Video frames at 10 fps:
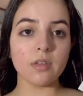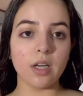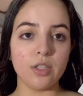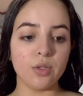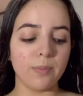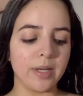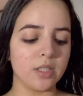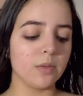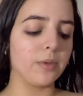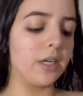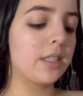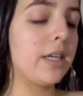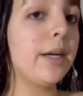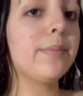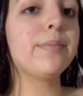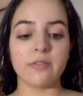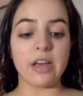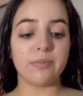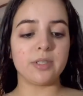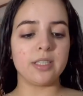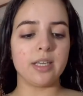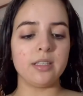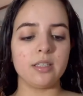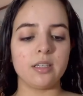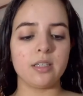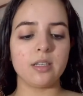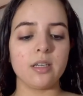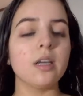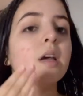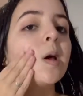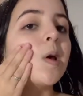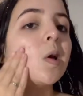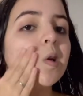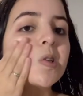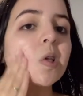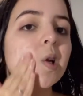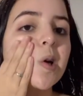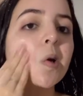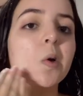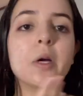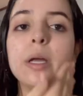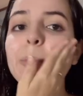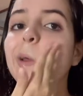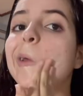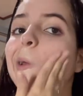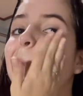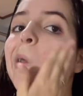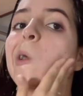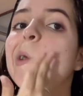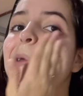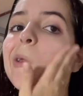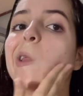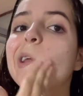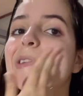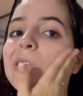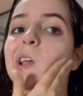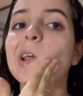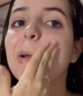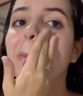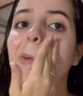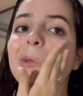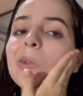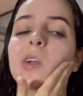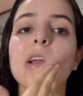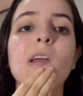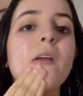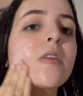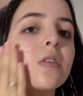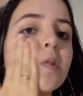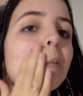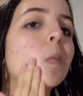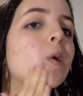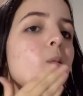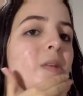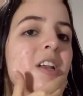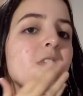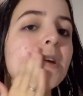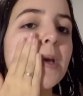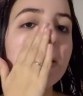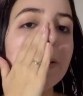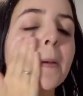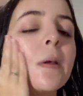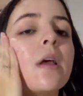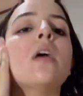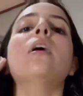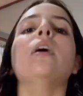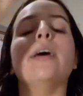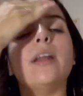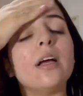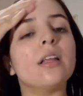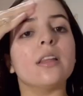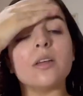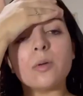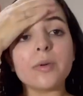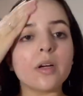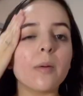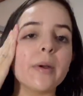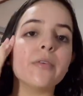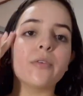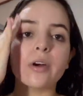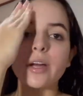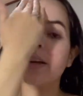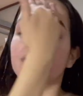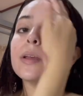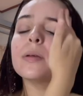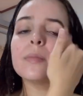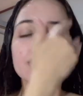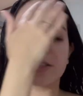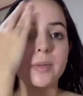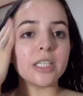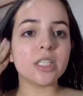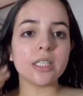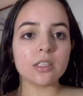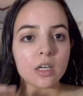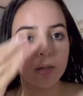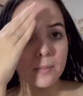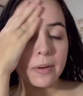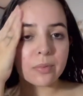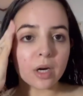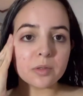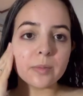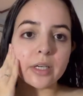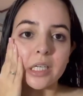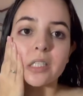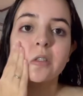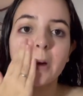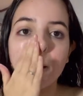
I do benzoyl peroxide, five percent. And just like a cream that I just like basically just put on my cheek and a little bit on my forehead because my cheeks are my problem areas.